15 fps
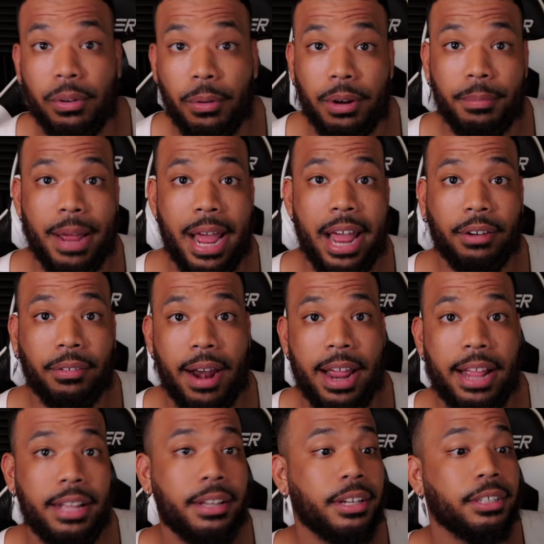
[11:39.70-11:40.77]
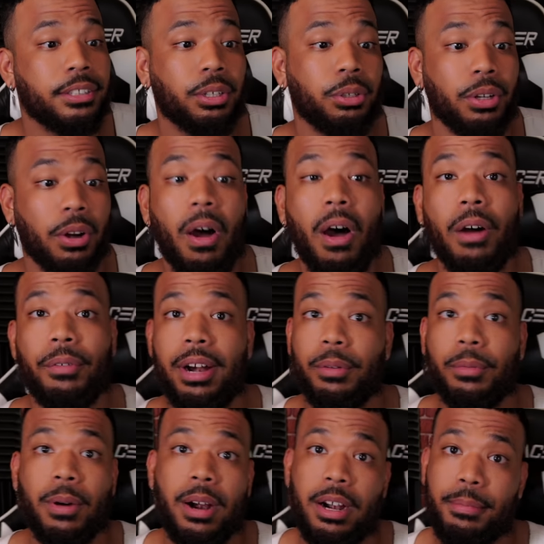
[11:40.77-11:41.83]
quarterback, right? So you're already
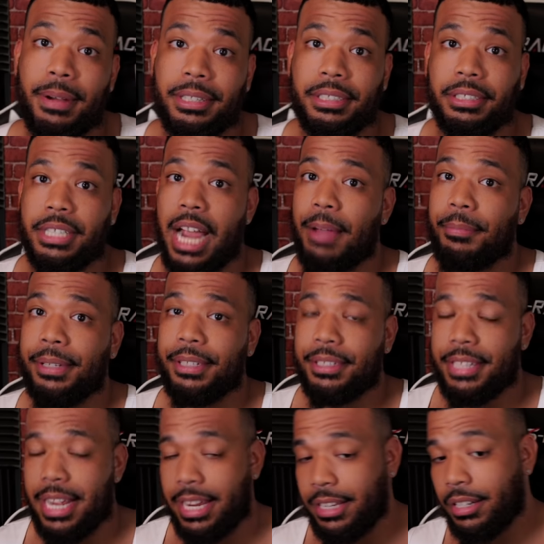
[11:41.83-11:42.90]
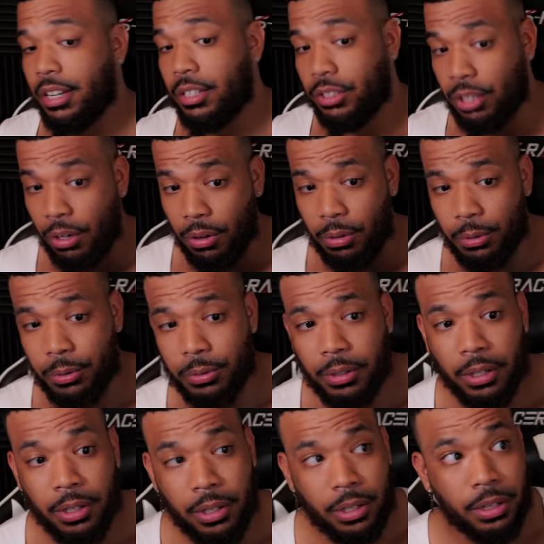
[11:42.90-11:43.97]
worried about your job getting taken. Two,
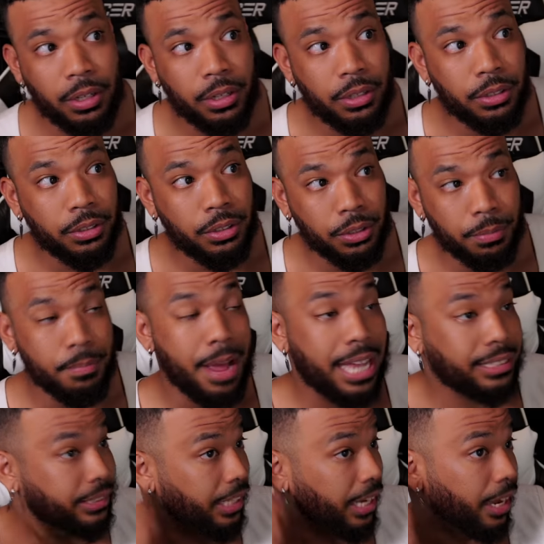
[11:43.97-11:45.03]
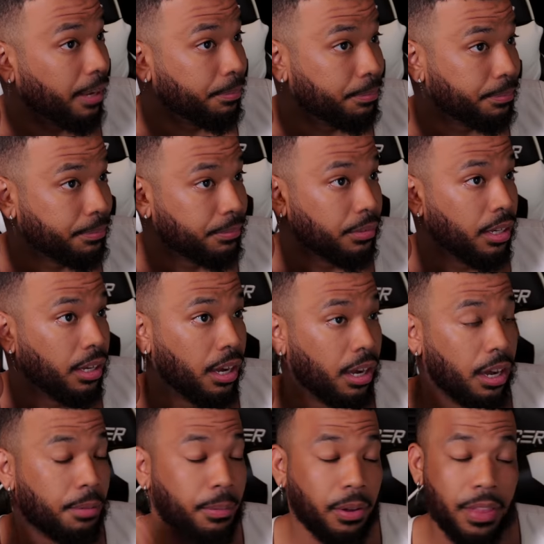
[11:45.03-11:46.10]
you messed up
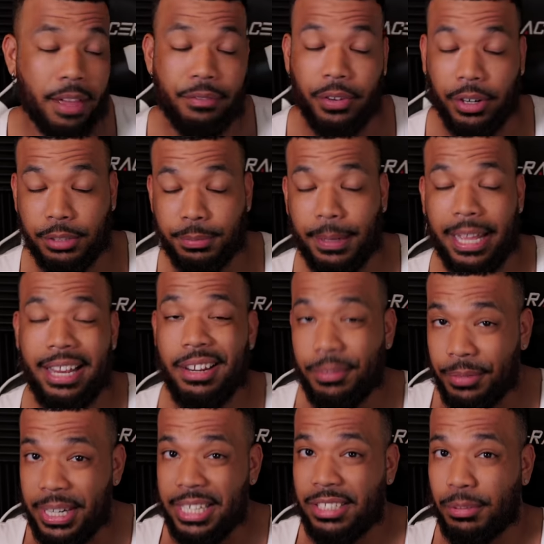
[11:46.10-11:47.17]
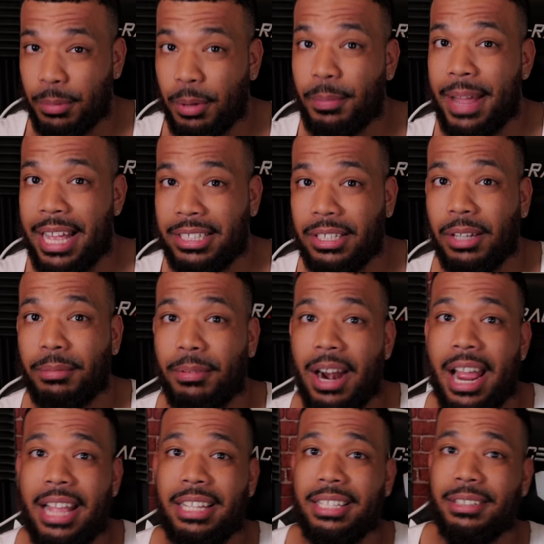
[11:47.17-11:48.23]
on that first play. Reasonable mess up,
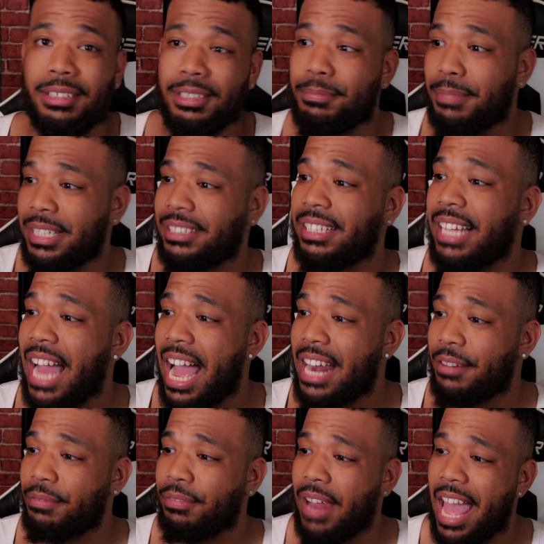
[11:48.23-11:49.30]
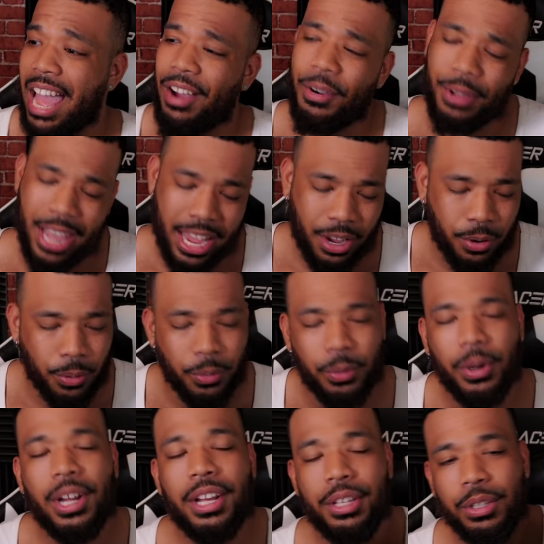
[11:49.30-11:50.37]
right? You missed the guy in the flat. Okay,
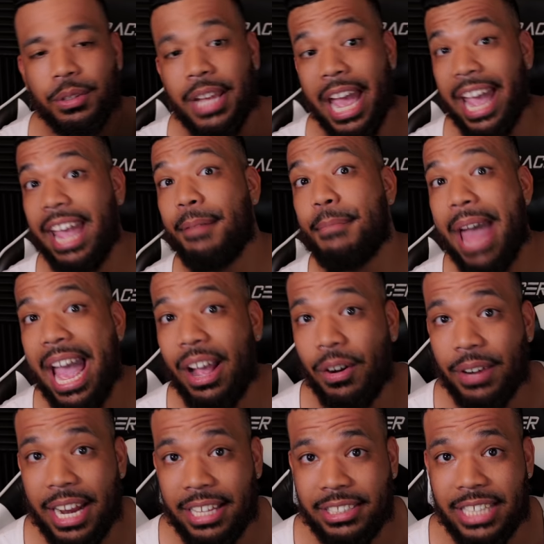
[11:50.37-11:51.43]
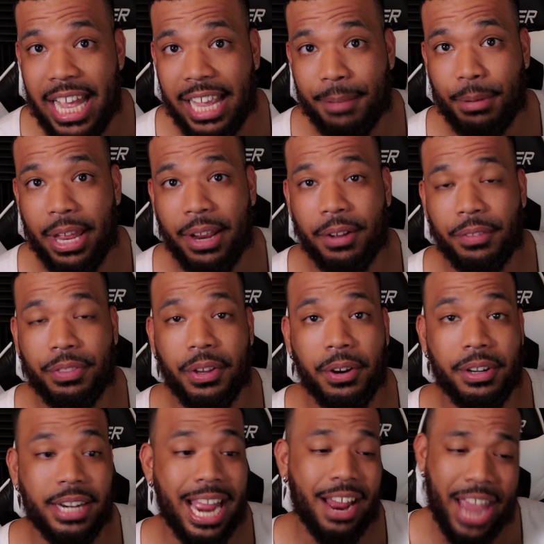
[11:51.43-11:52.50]
cool. You came back on that second play on
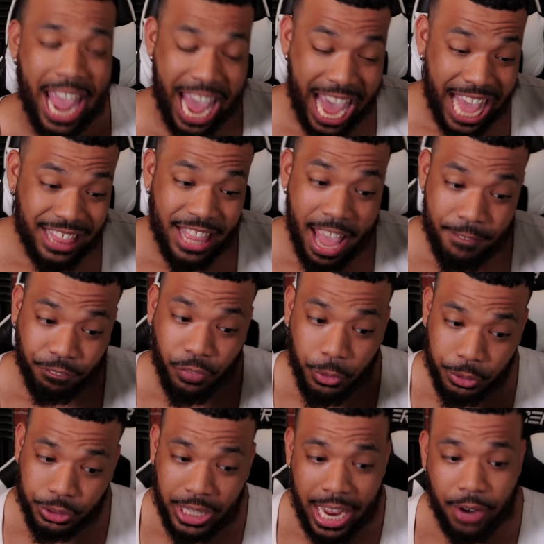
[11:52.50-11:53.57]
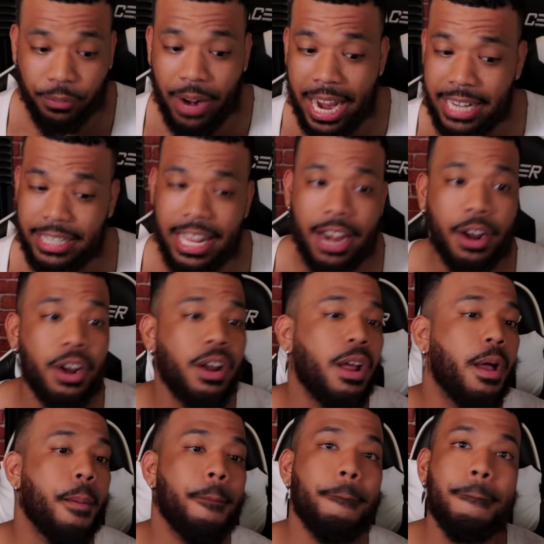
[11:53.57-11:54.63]
3rd and down, had that first down right there,
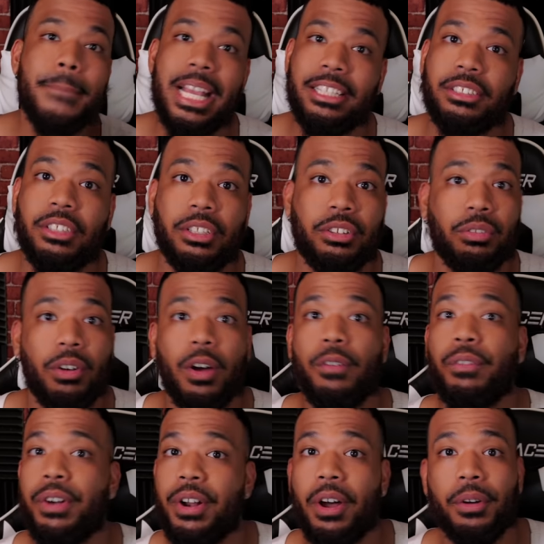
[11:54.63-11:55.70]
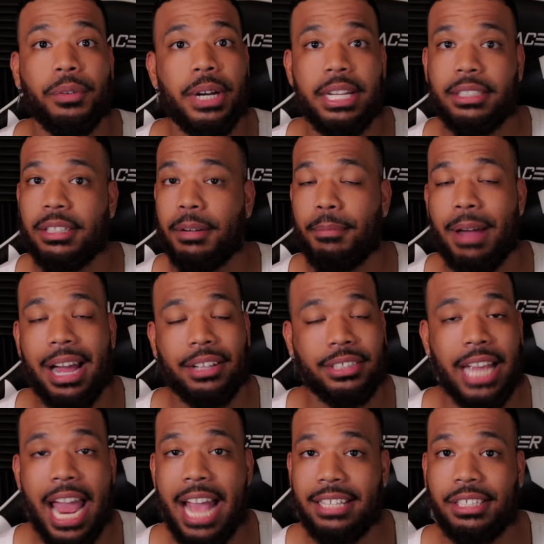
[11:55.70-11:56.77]
missed the throw for no reason to
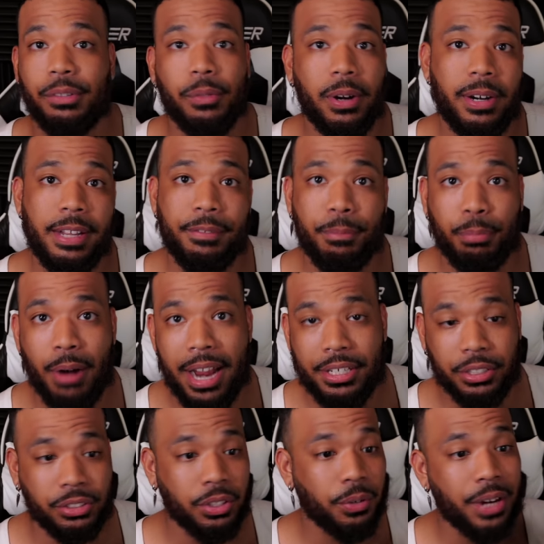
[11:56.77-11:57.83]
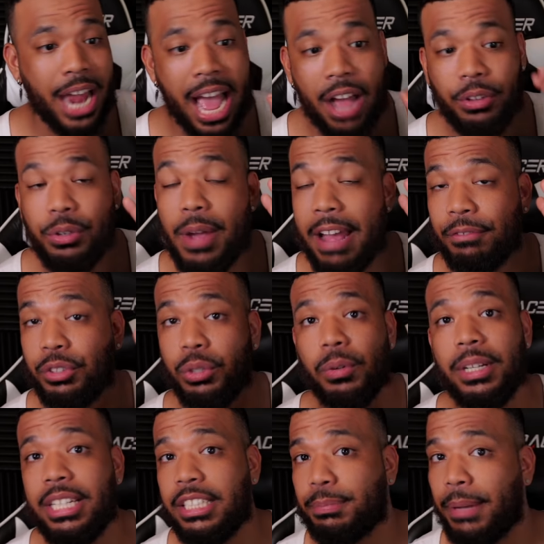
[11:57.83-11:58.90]
Miles Gaskin, weren't even pressured. So now you have
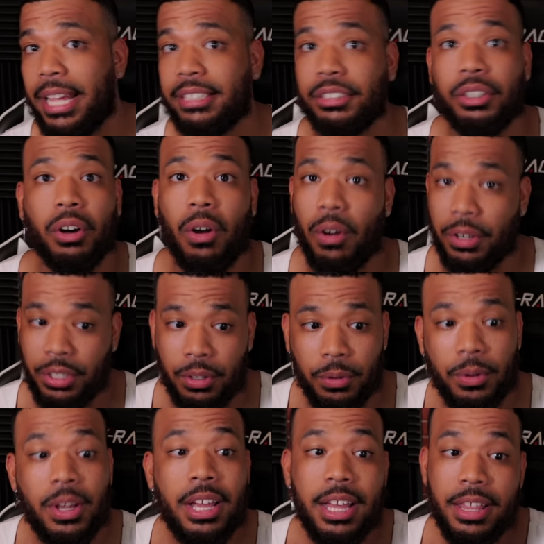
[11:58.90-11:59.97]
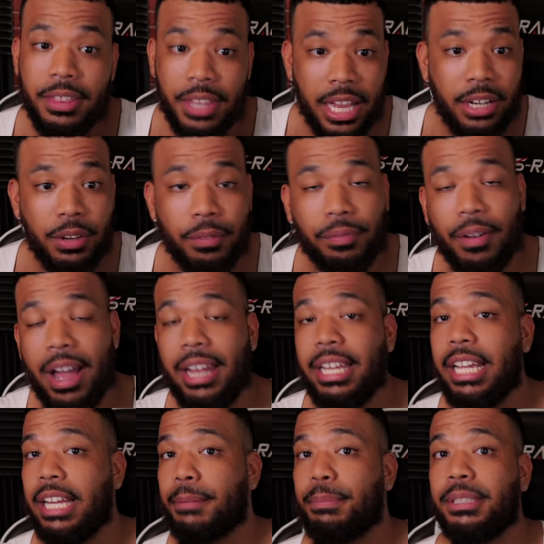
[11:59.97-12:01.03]
two of these plays that are on you. Then you
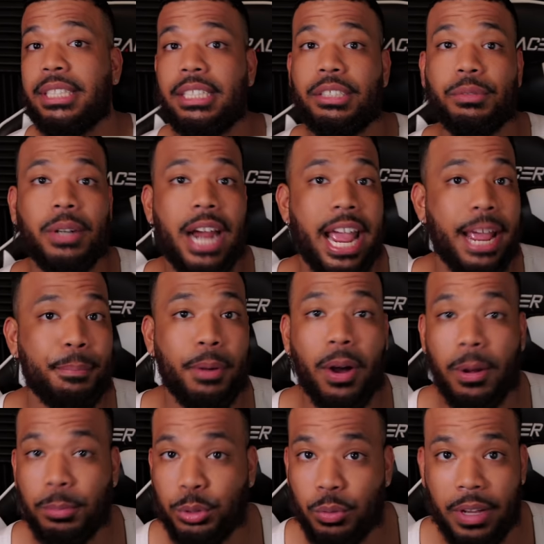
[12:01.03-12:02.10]
finally get in a position where, hey, palm